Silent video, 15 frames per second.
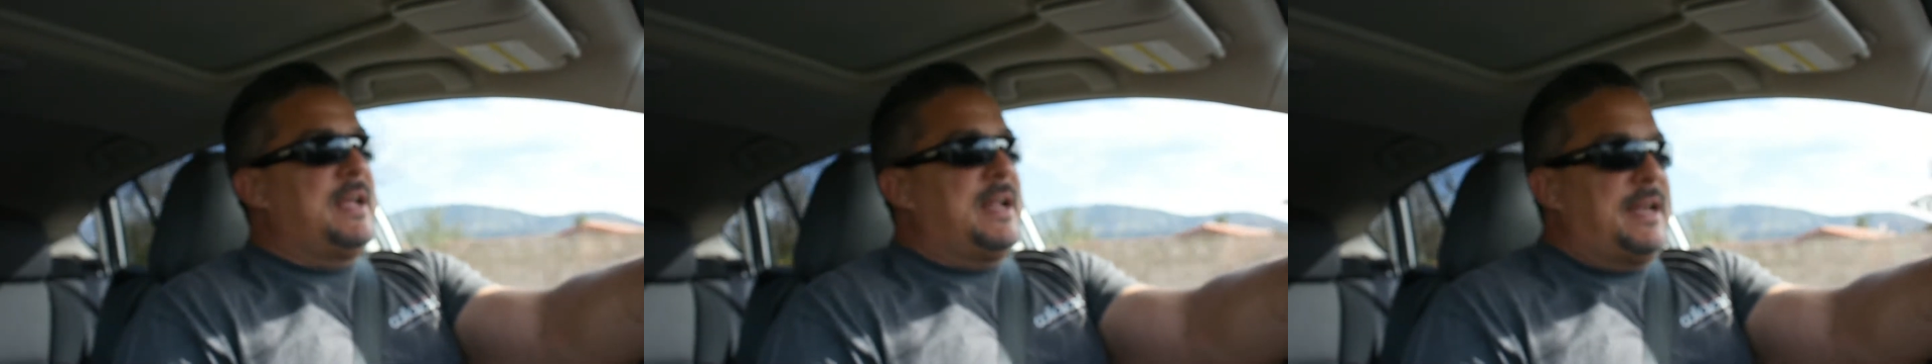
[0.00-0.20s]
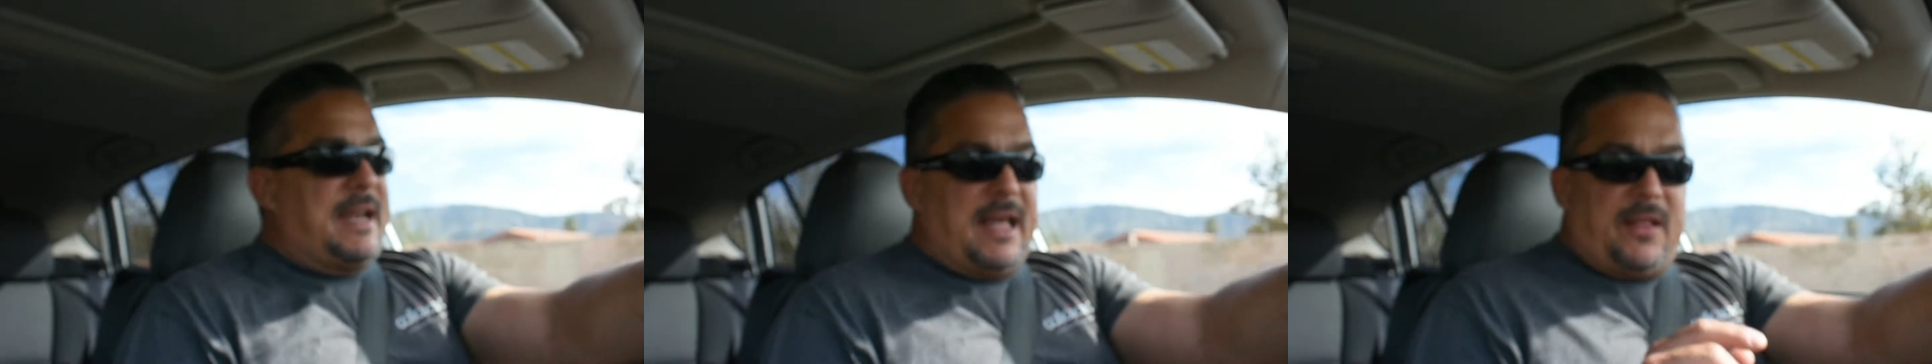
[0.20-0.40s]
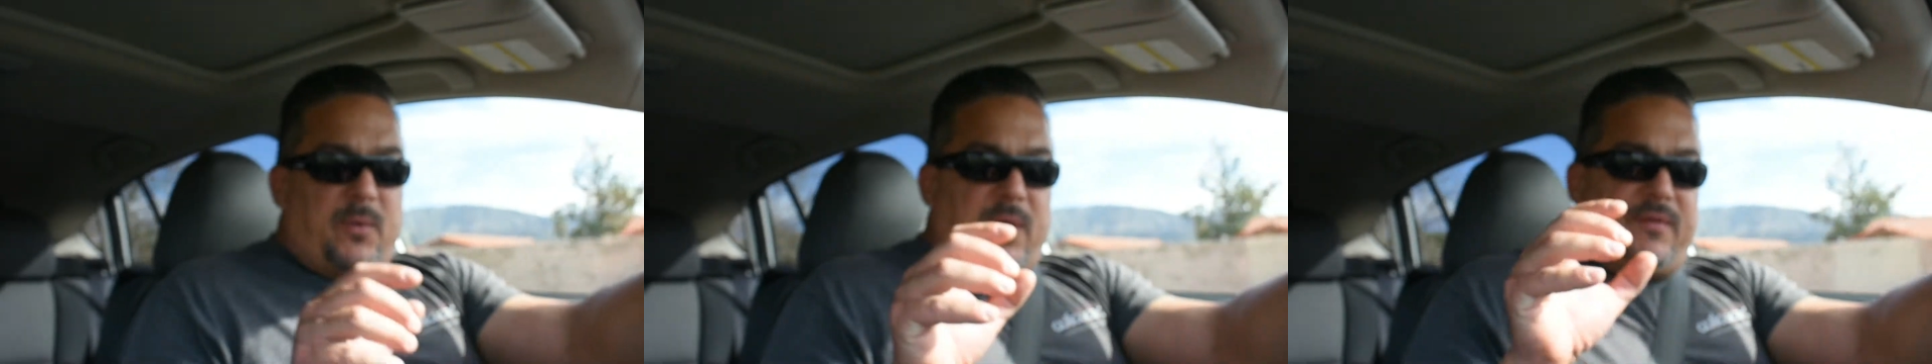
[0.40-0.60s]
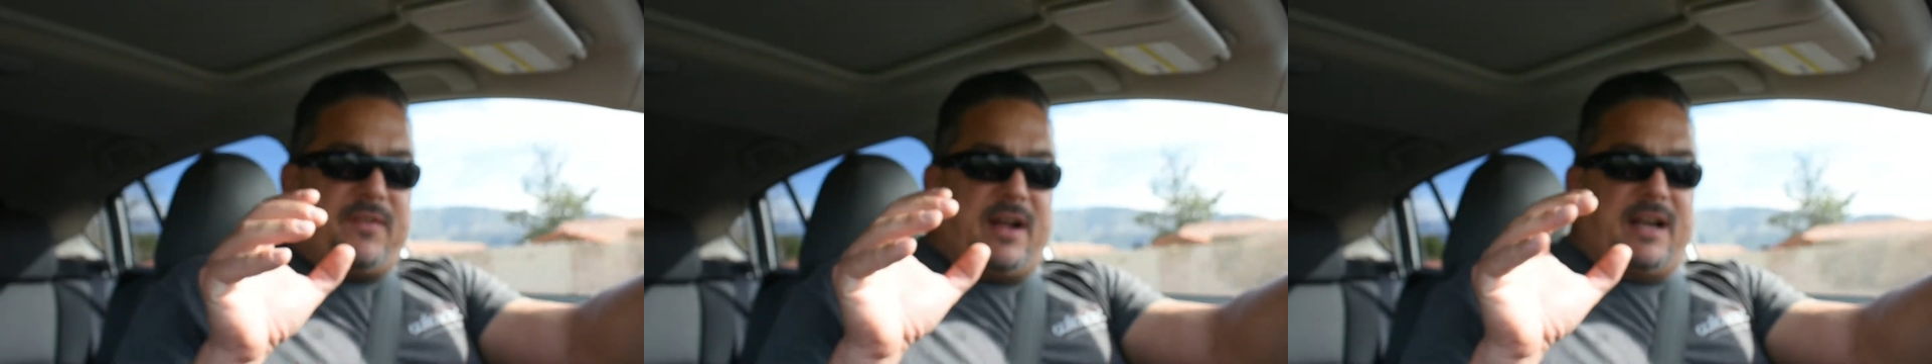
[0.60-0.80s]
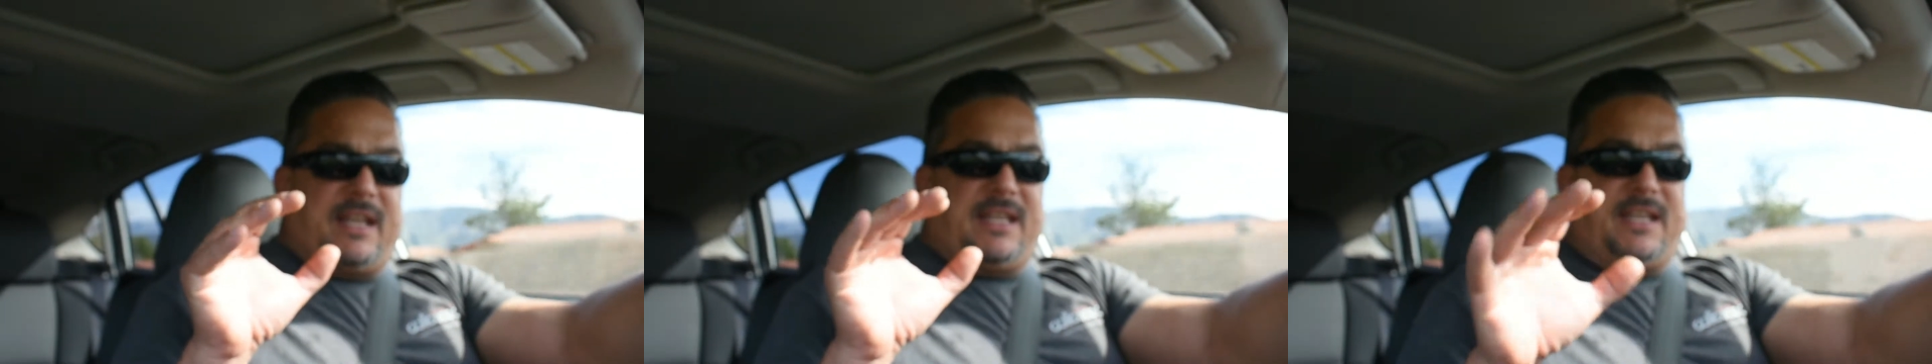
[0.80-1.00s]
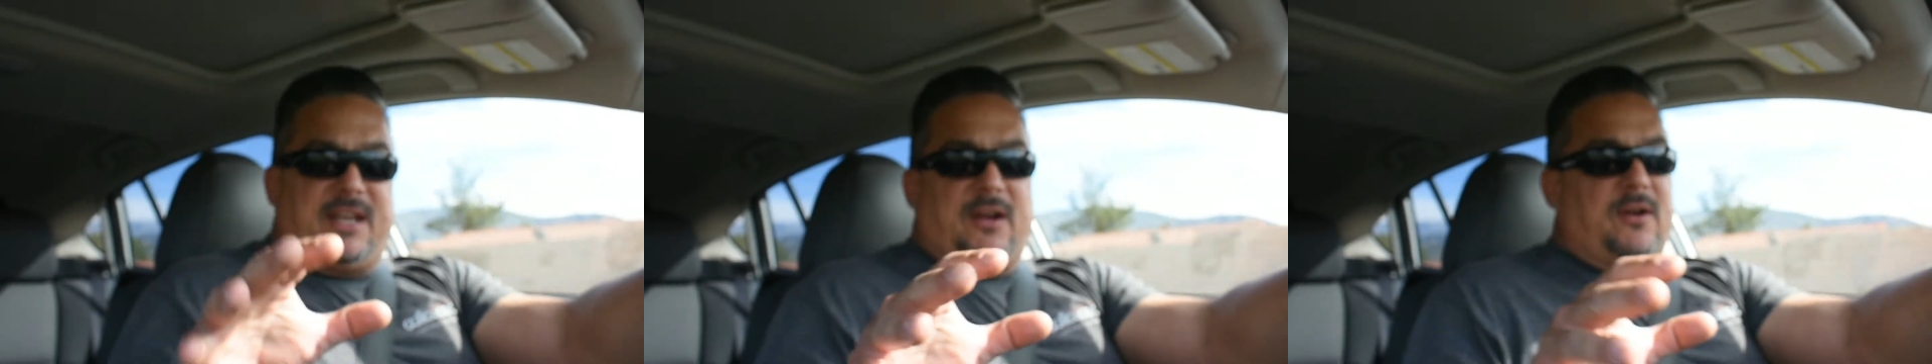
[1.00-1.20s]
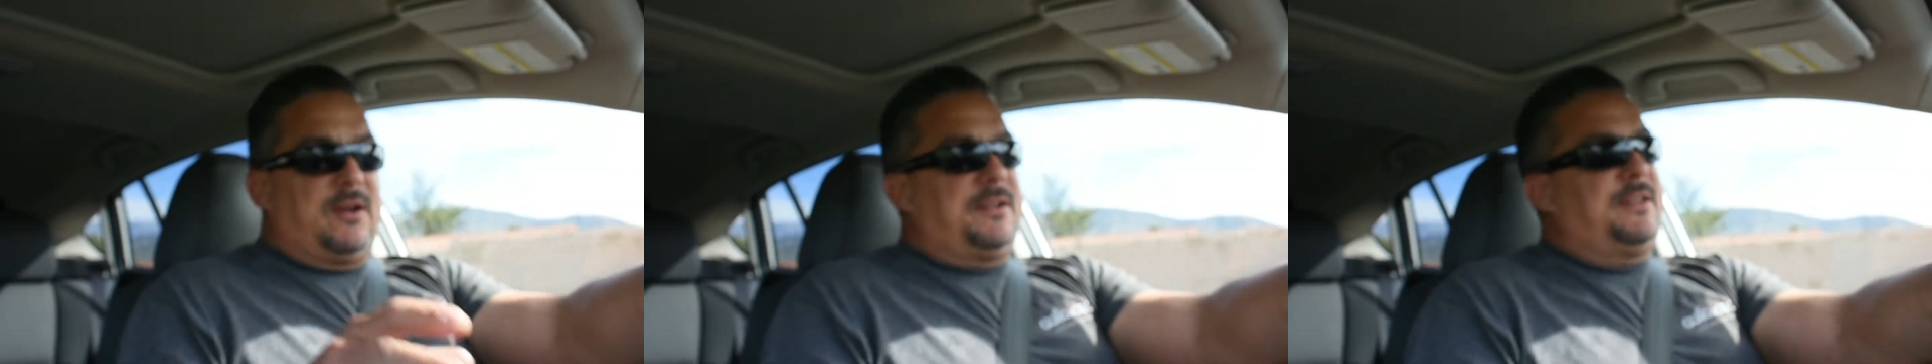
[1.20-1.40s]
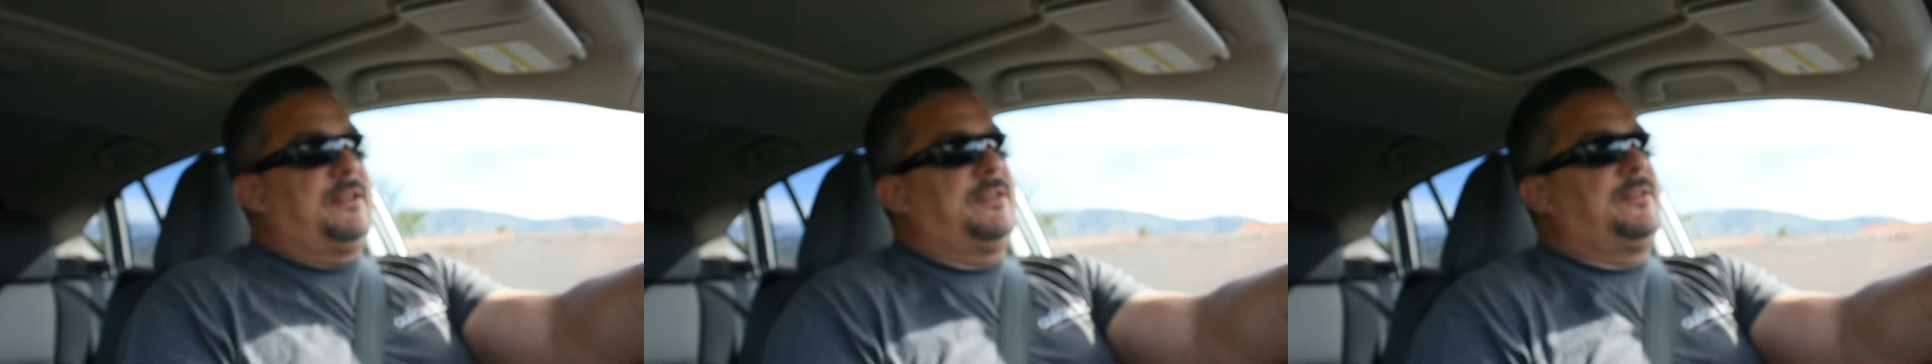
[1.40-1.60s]
Now that we've got a year
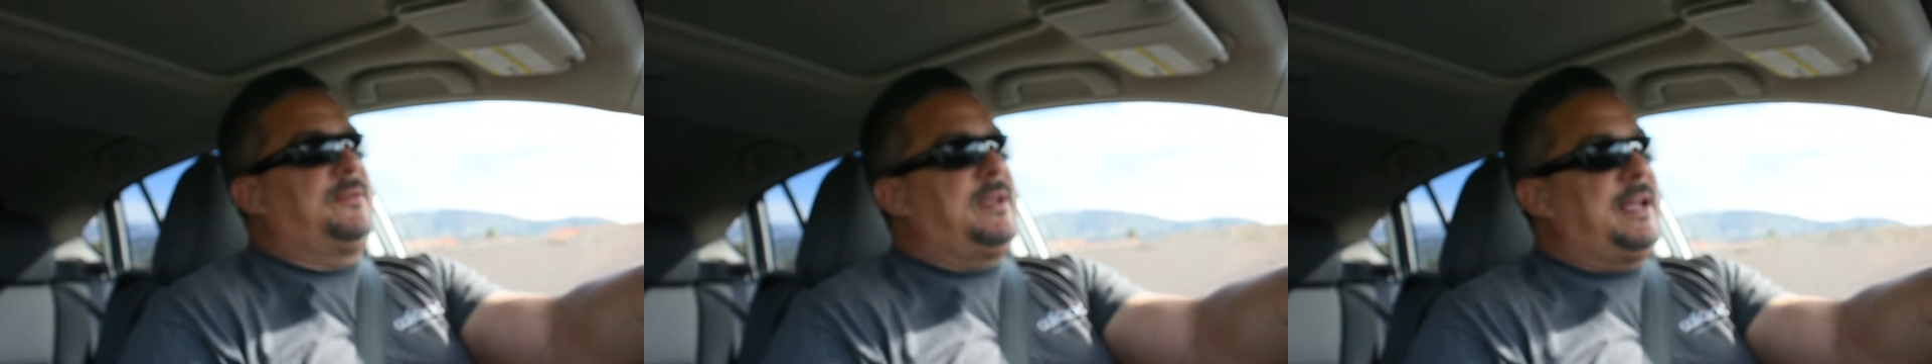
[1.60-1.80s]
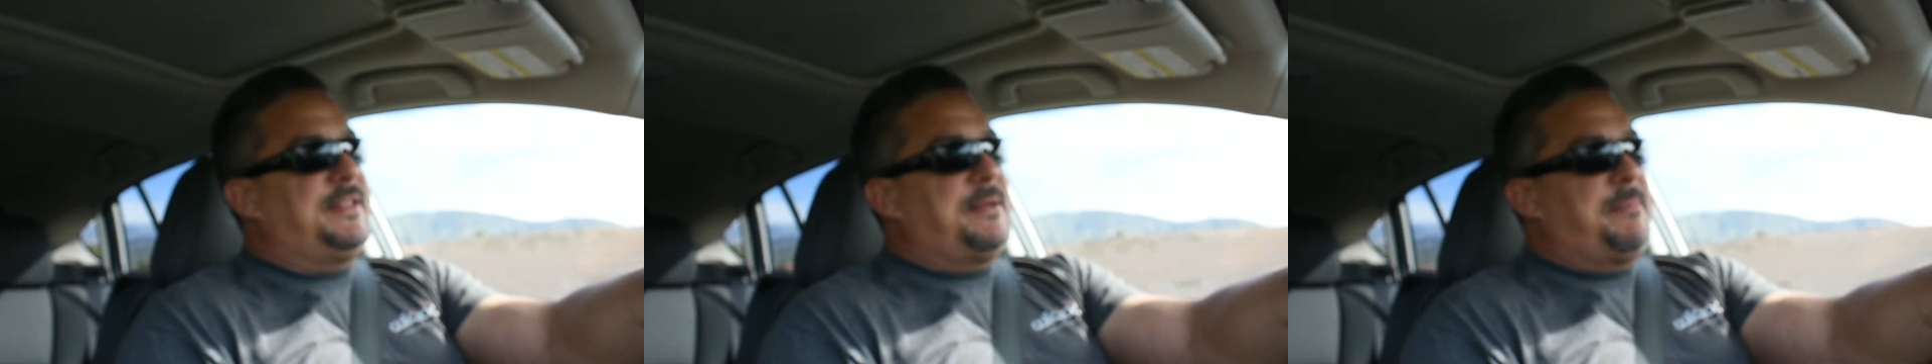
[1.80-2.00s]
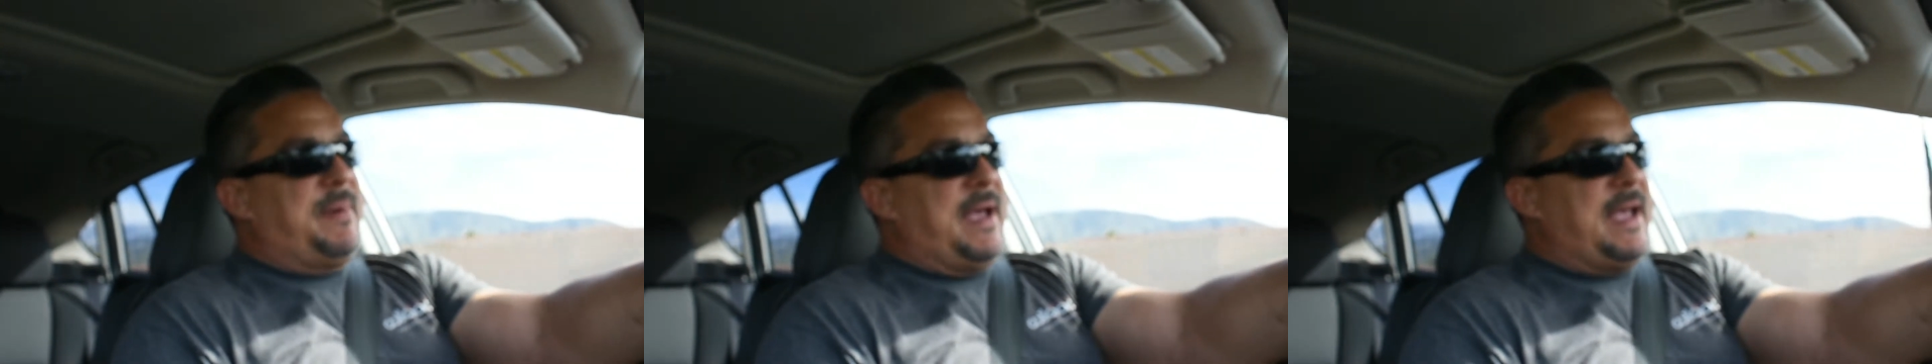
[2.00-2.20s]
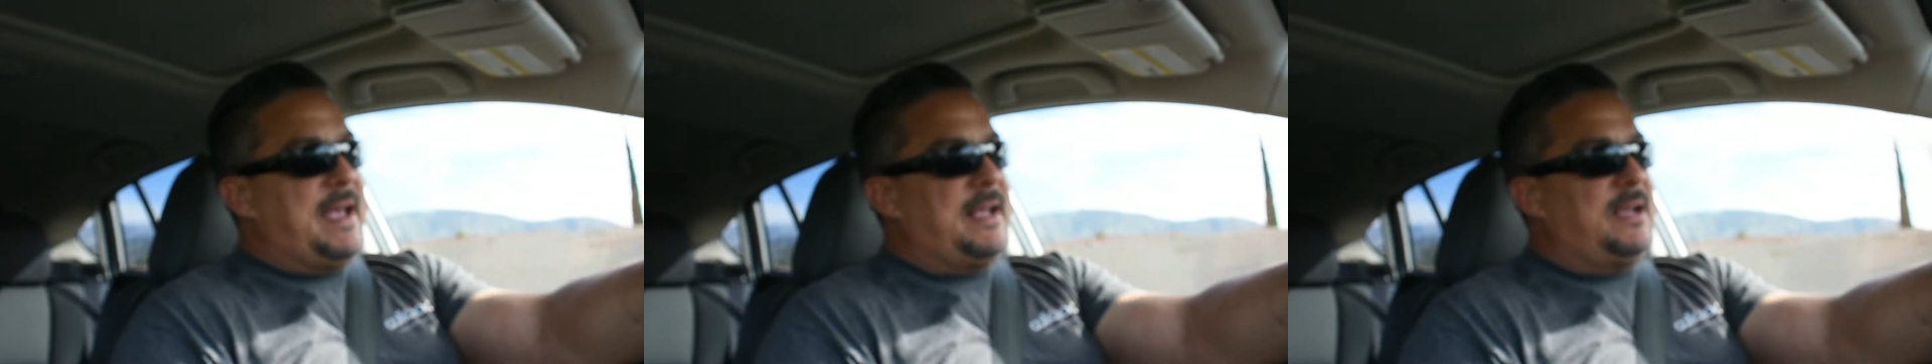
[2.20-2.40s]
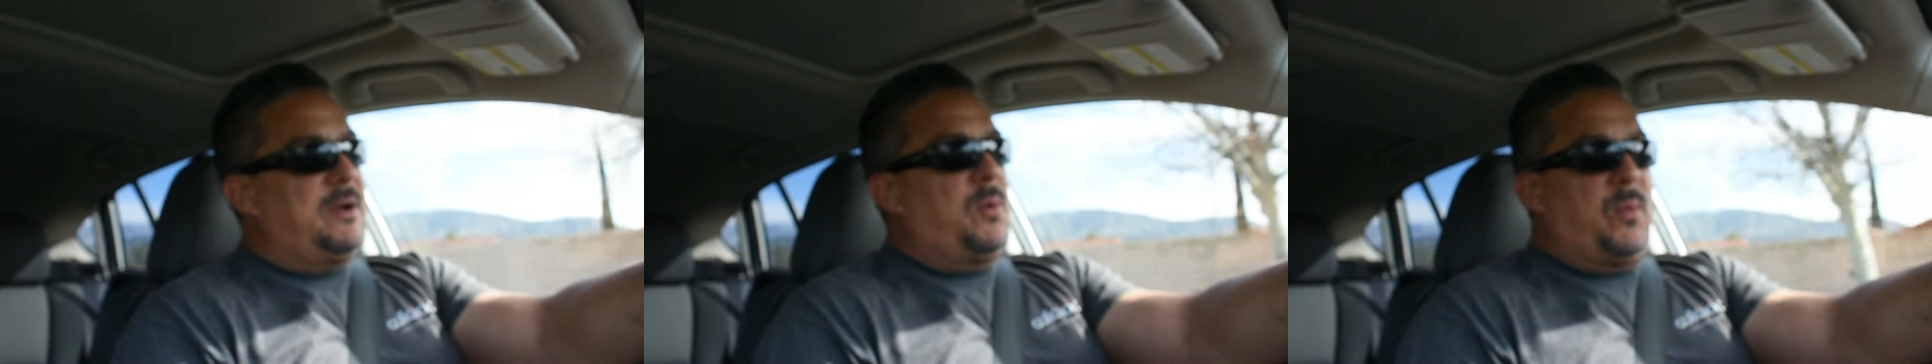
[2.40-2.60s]
in the bag,